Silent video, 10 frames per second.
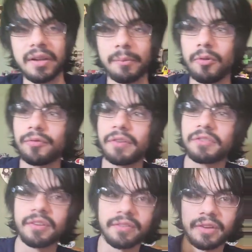them all
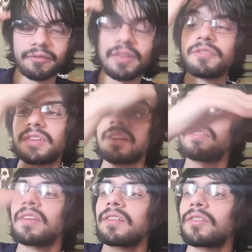15
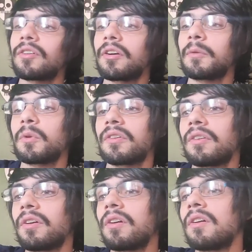cents, sorry, with
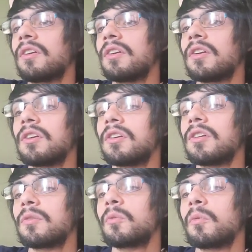
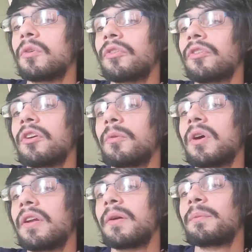what was the other
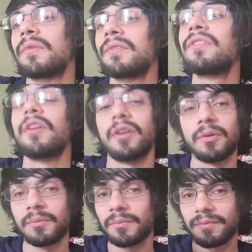one I put?
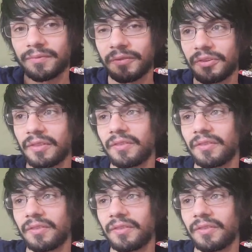Zillow, 15